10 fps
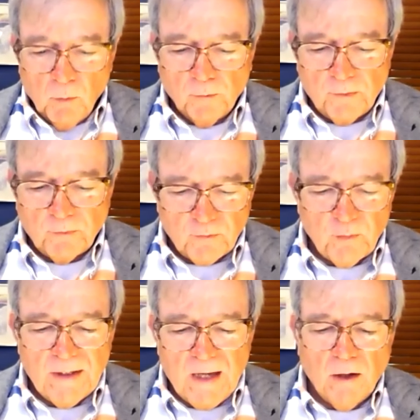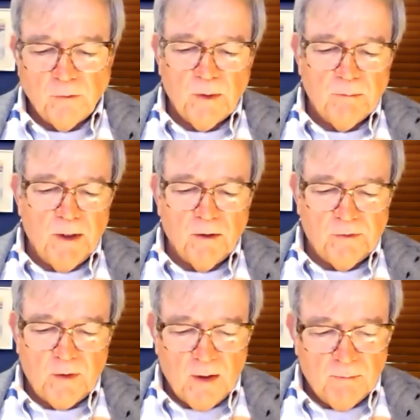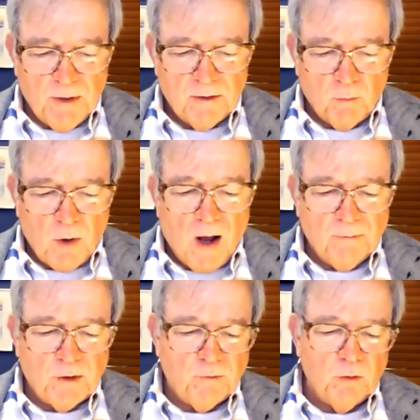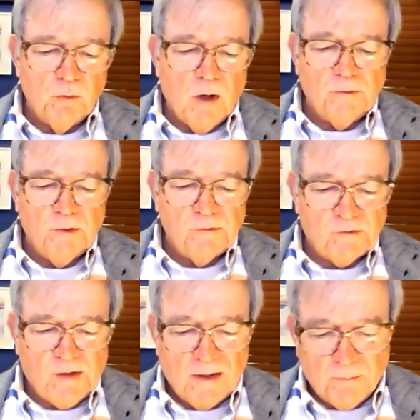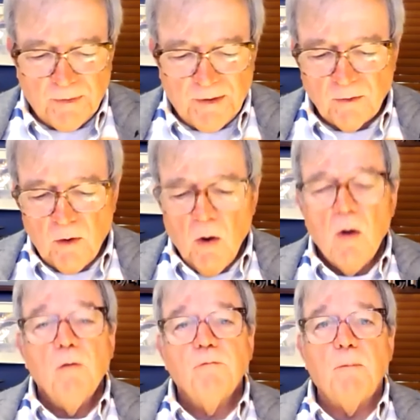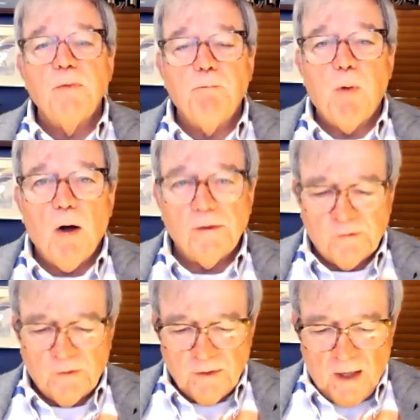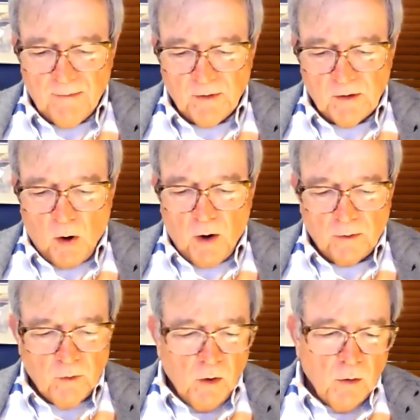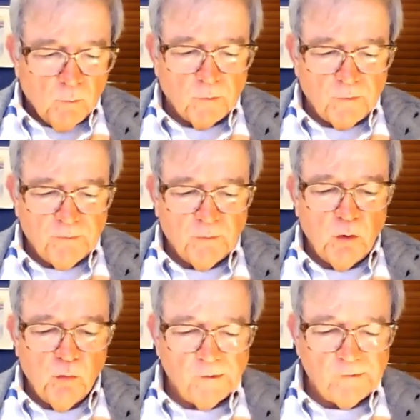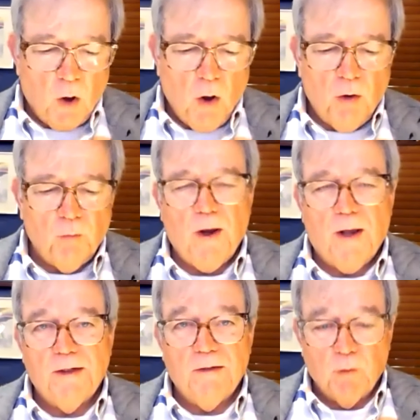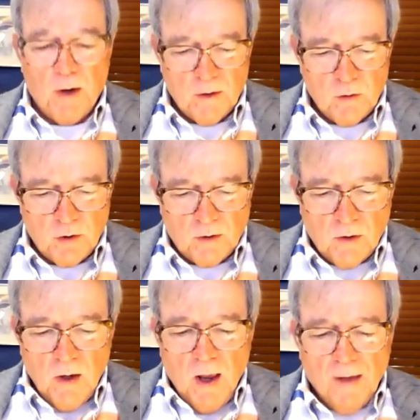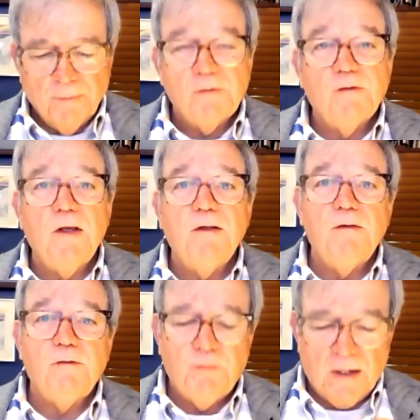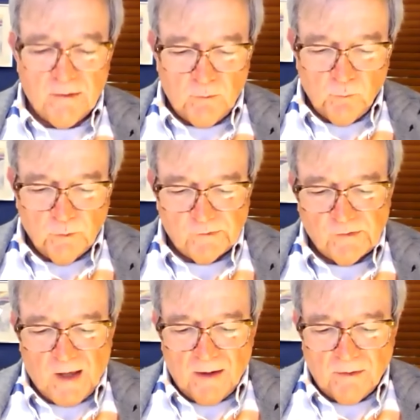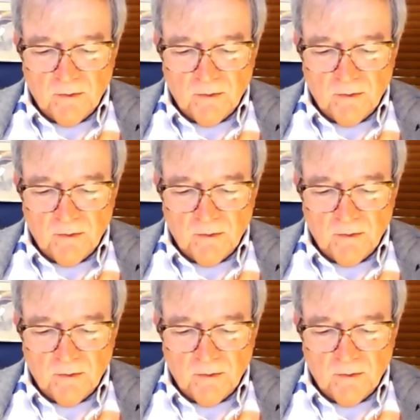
than three hundred military men arrived at New London State Pier from the Boston Navy Yard, where the flu was already raging, and the city's fate was set.